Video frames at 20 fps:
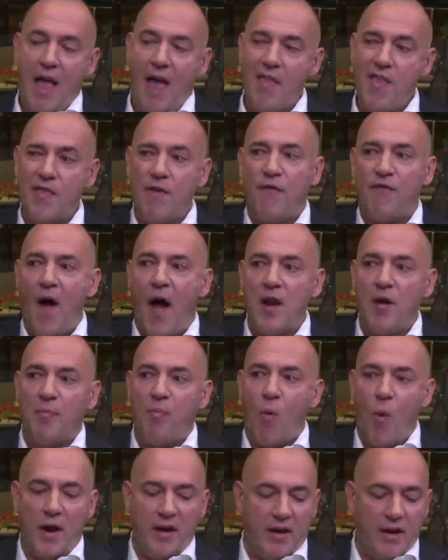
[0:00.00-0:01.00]
And then the final
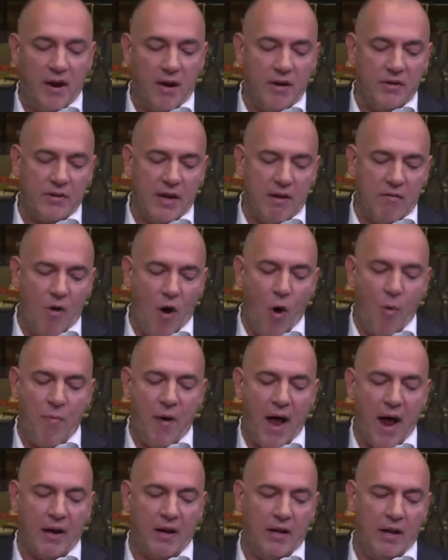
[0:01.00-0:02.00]
point here is
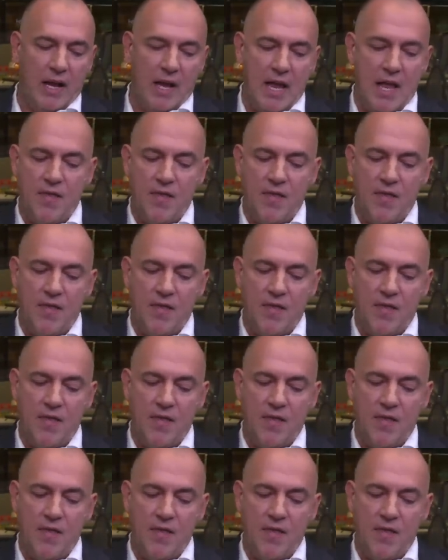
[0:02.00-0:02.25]
OPEC